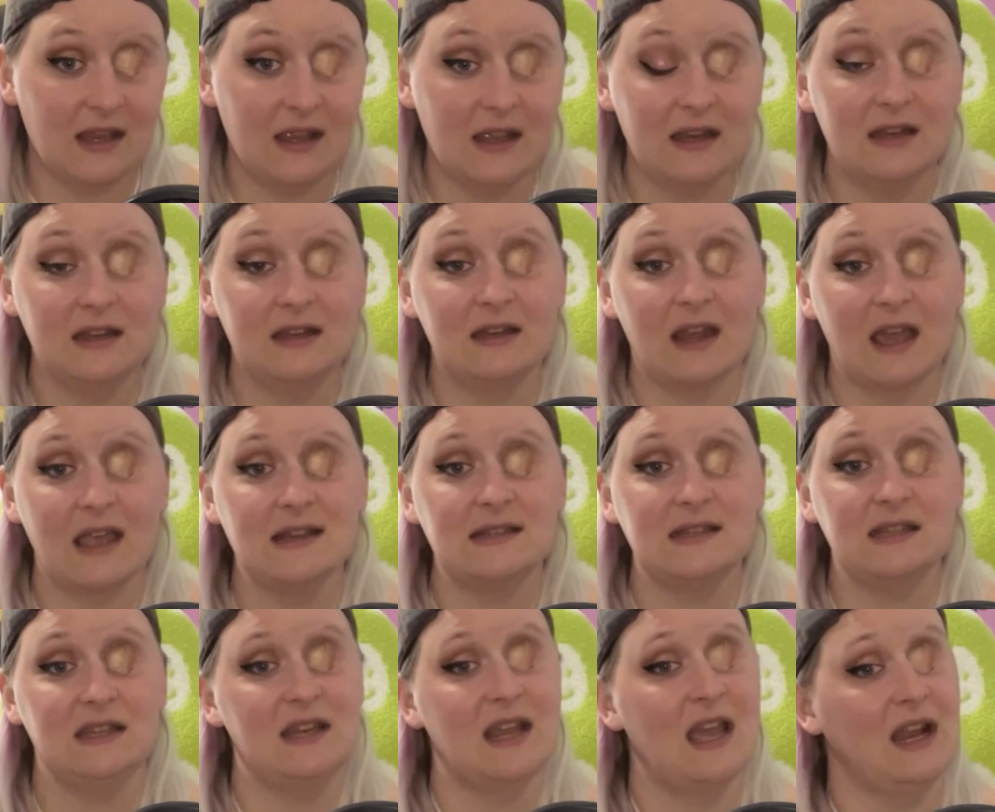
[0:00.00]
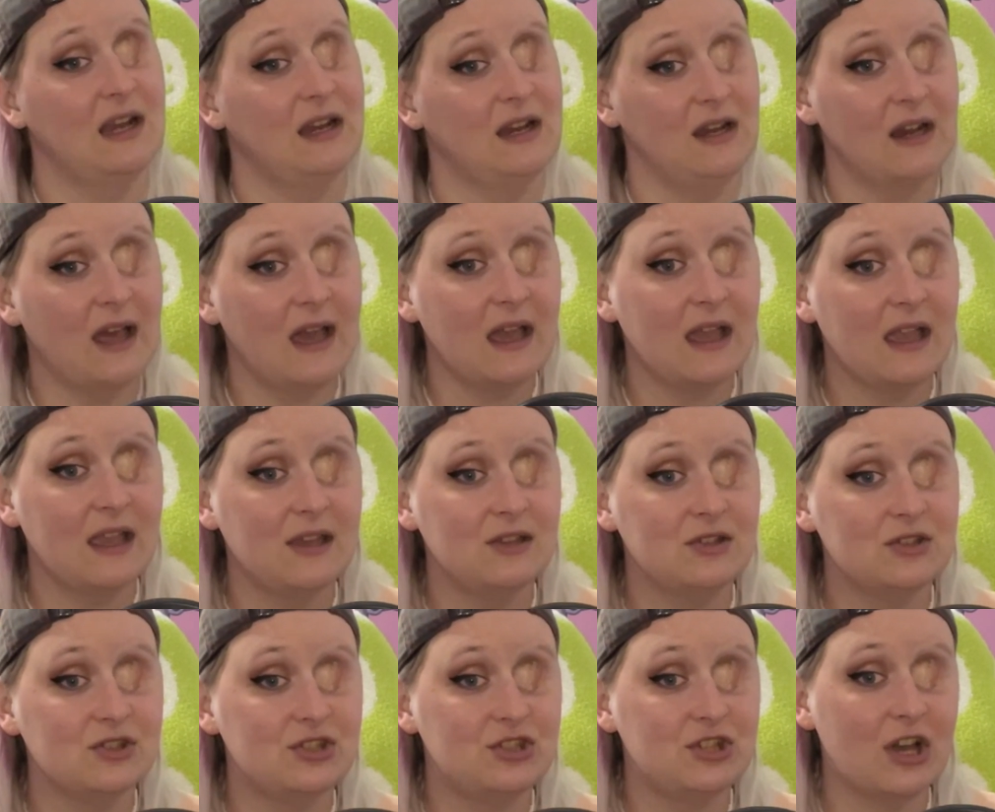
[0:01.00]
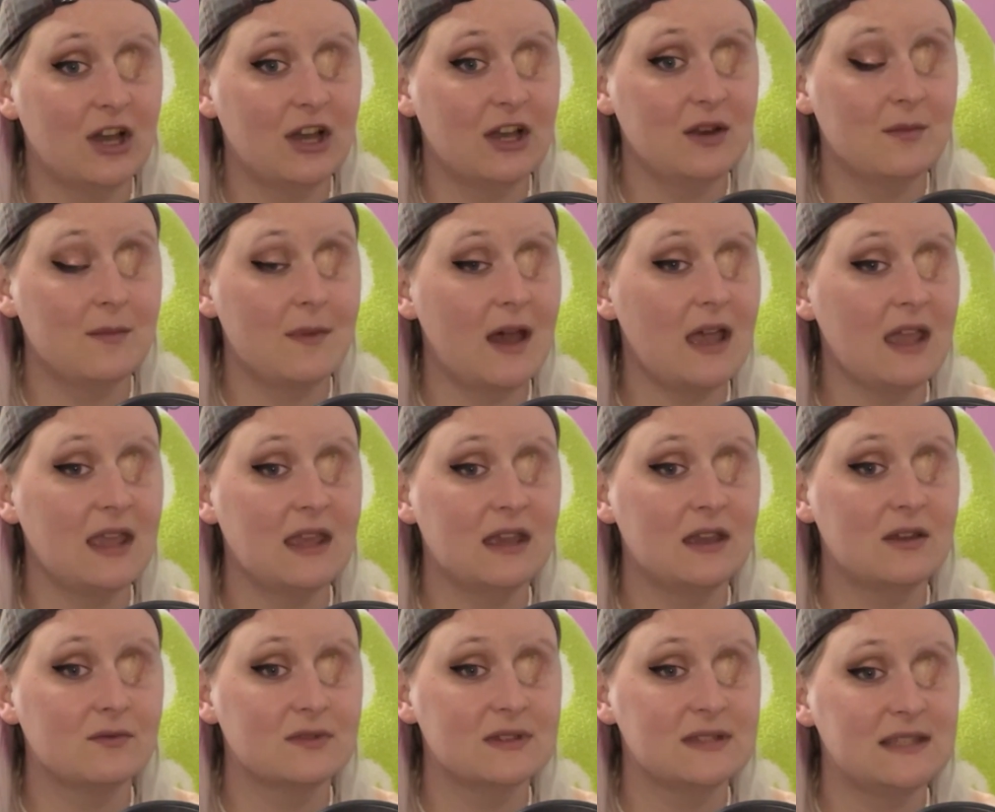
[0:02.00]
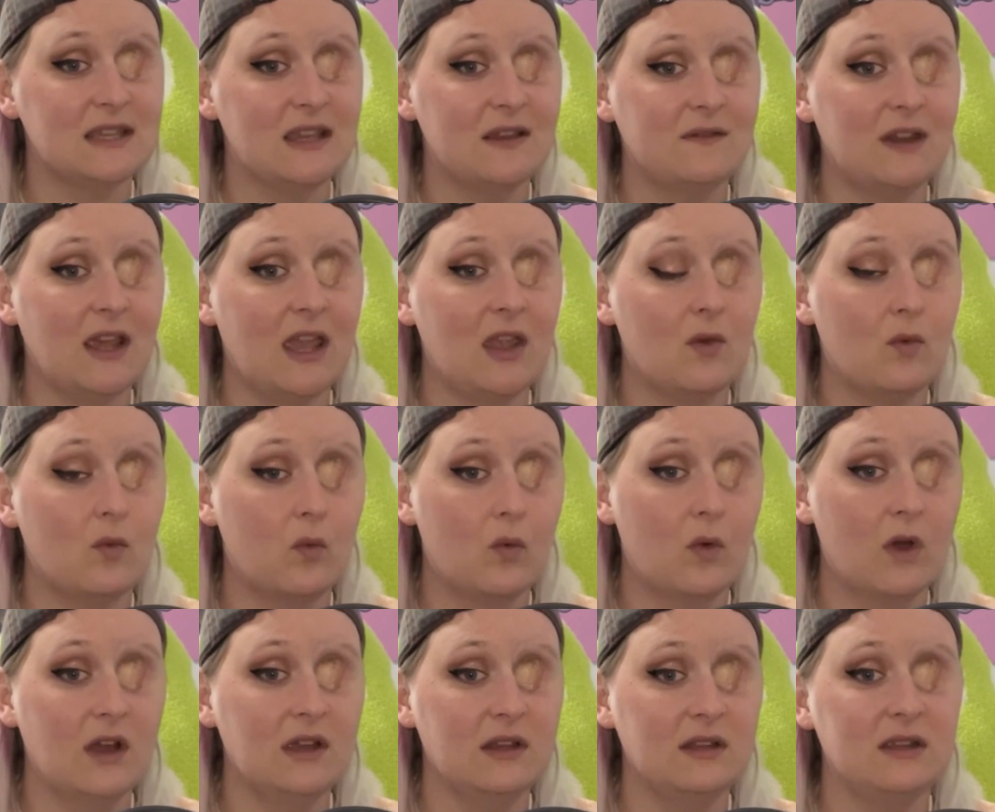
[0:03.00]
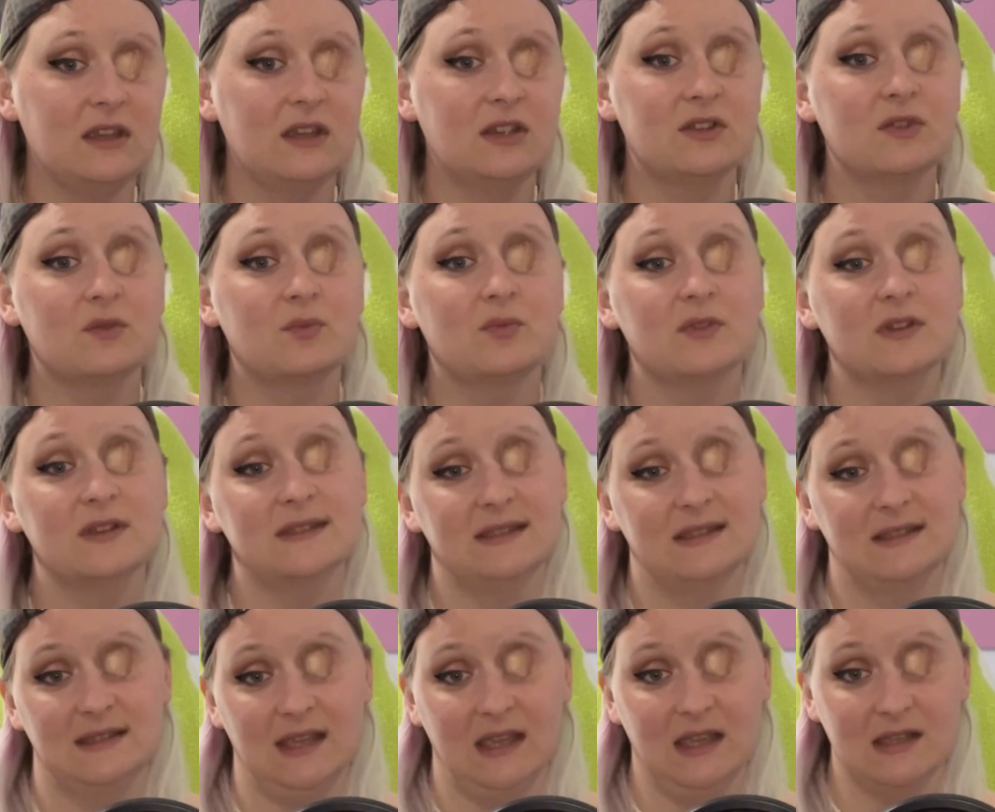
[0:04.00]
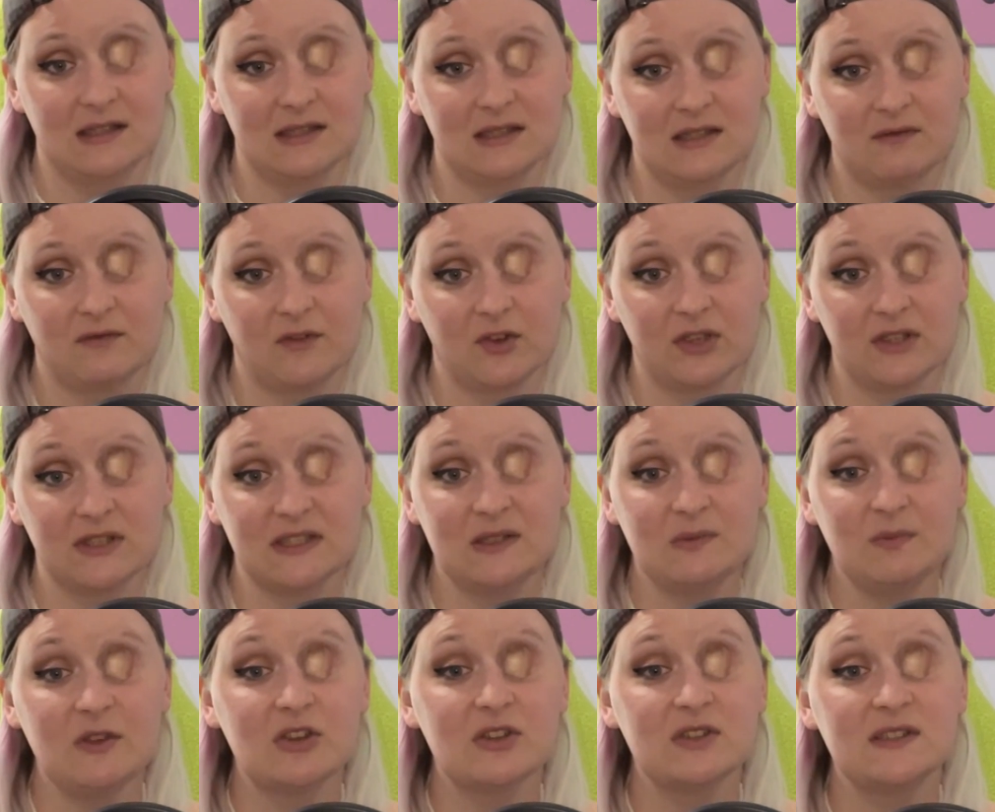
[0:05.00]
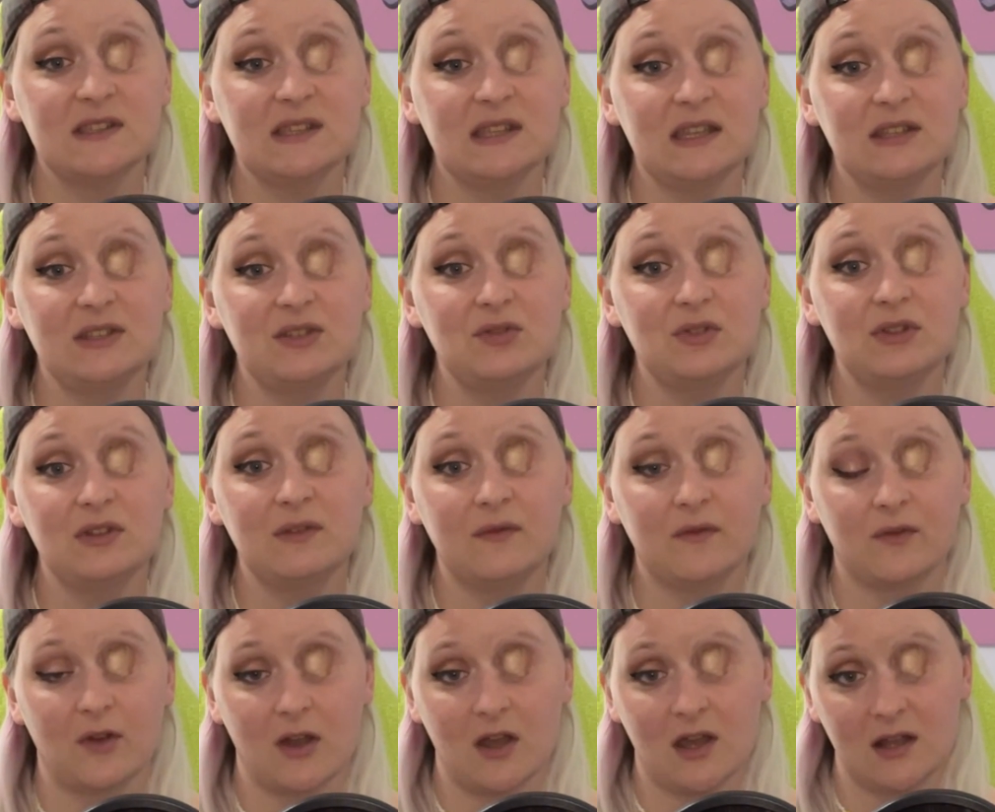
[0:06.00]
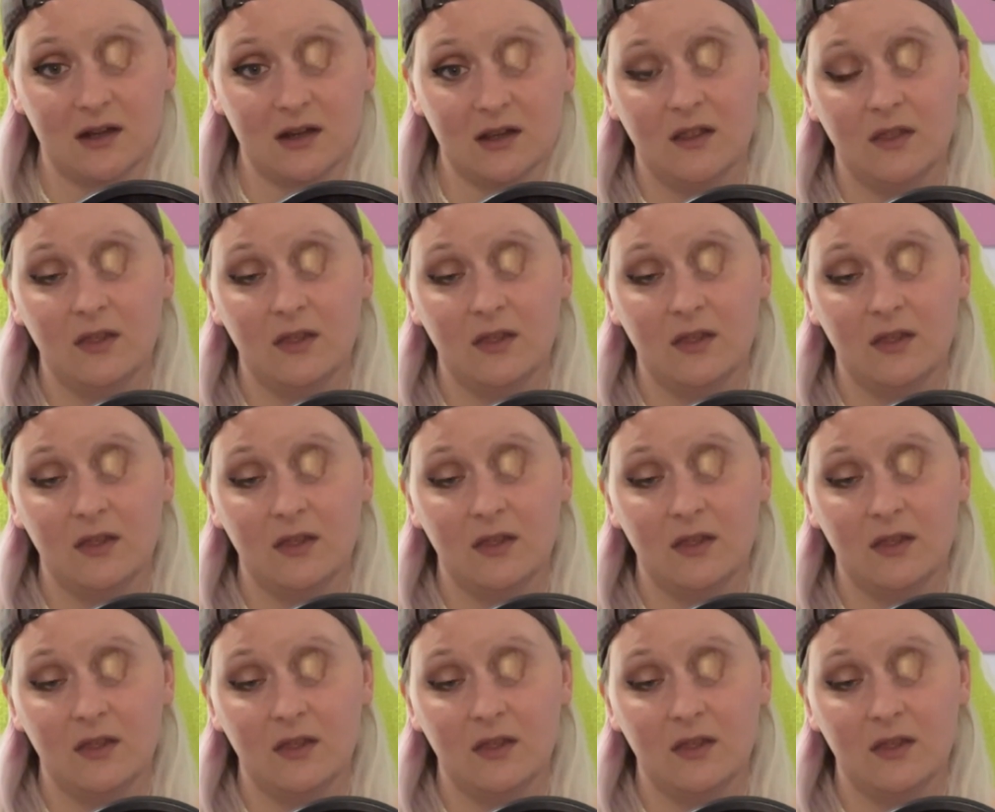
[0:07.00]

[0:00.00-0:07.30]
And in 1999, John Myatt received a 1-year prison sentence for conspiracy to defraud,